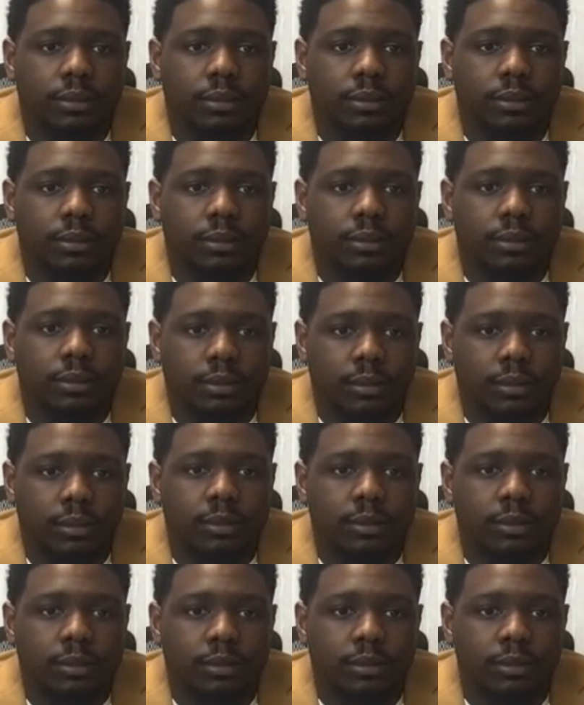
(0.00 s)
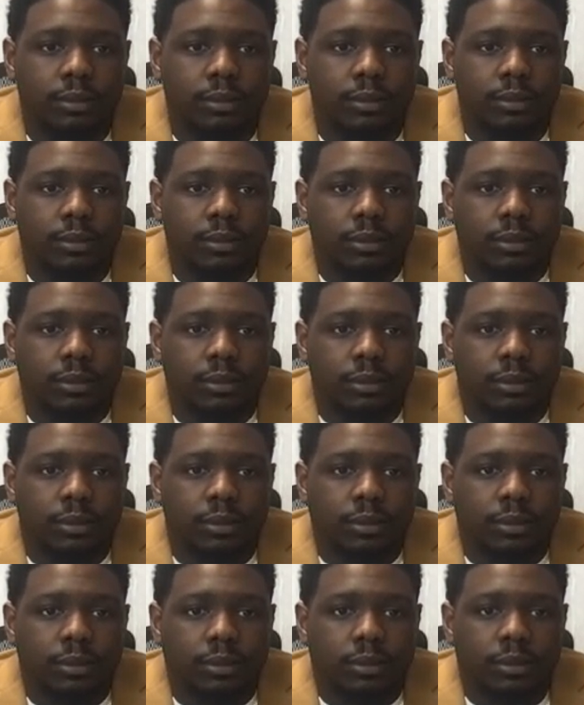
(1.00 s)

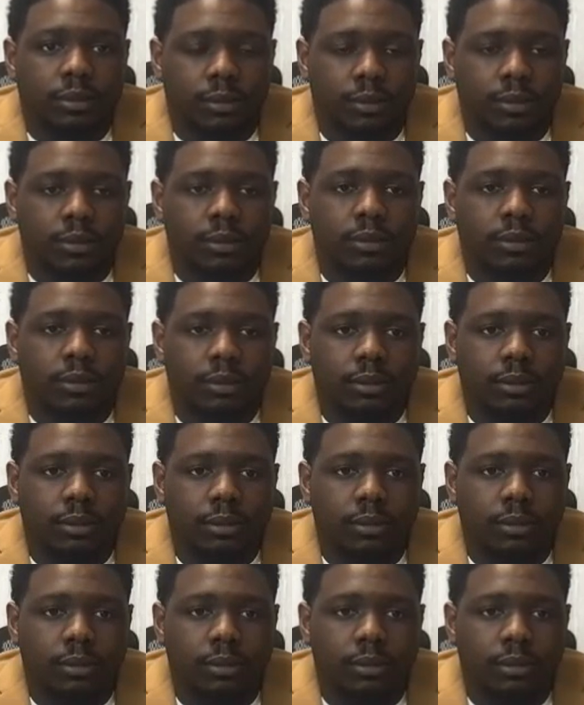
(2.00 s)
No words are spoken by the person on screen.